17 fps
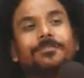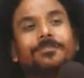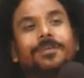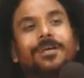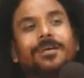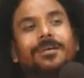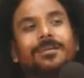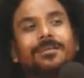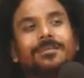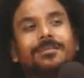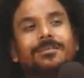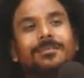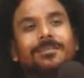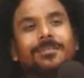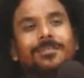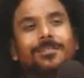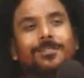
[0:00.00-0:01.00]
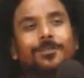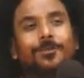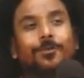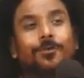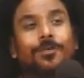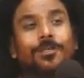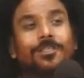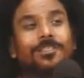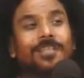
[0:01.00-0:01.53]
in the fire,
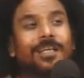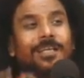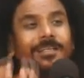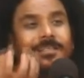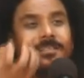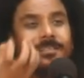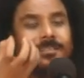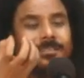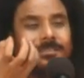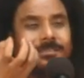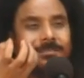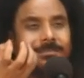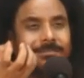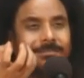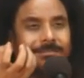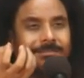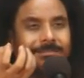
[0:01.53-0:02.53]
gold shines.